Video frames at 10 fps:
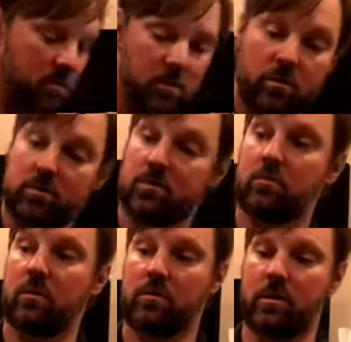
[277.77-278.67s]
You can do
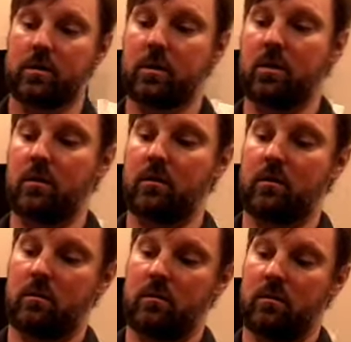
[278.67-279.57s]
one right there,
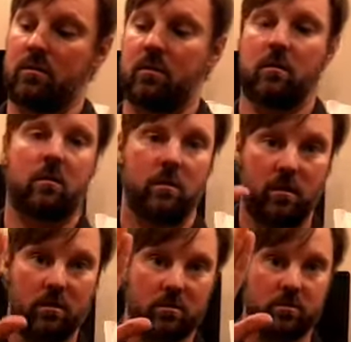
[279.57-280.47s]

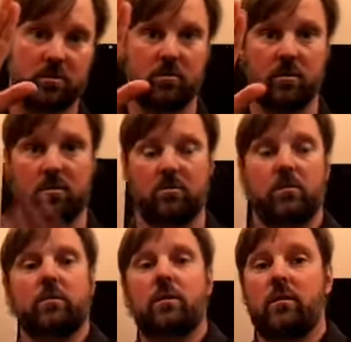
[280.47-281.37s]
and you can do another one
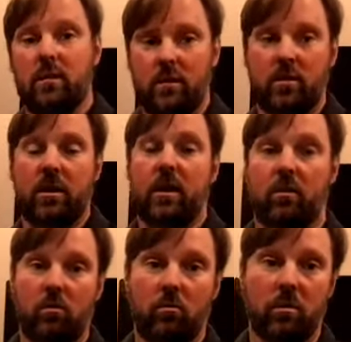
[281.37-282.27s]
right there, and then you can add a
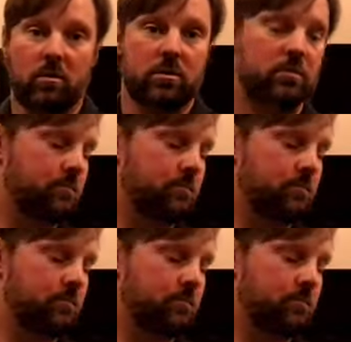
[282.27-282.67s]
whole bunch.